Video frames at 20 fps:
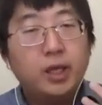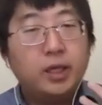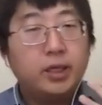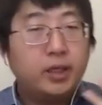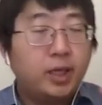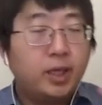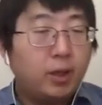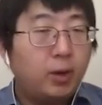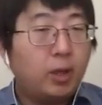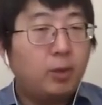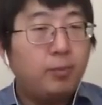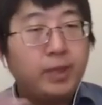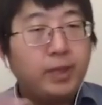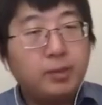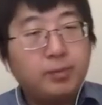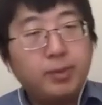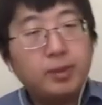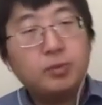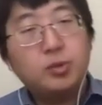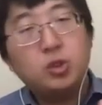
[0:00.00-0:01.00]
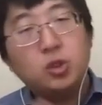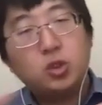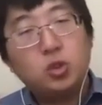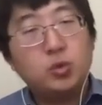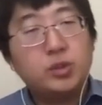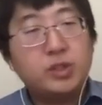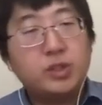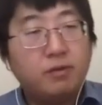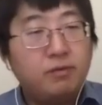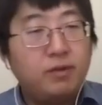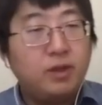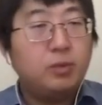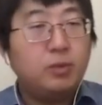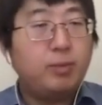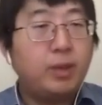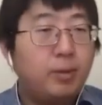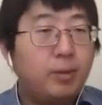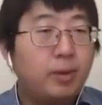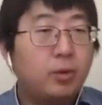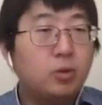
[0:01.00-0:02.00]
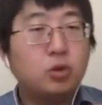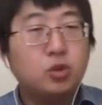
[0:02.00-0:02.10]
be able to do something, be able to